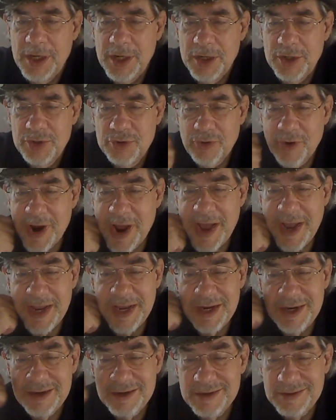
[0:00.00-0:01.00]

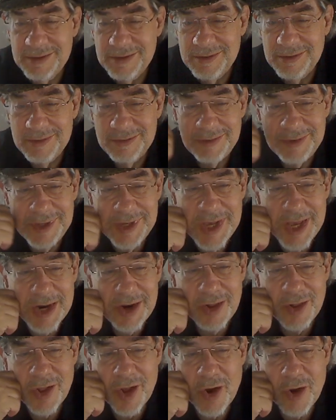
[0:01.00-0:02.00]
Trying to get
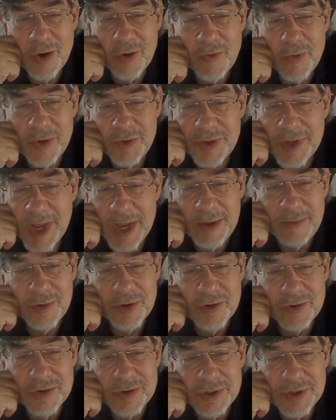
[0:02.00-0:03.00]
along with
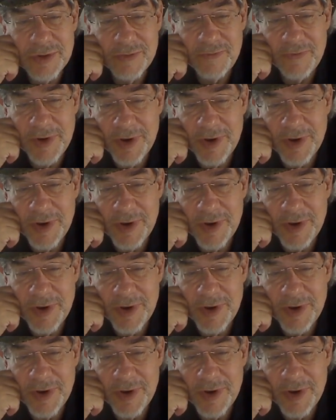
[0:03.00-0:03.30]
neighbors of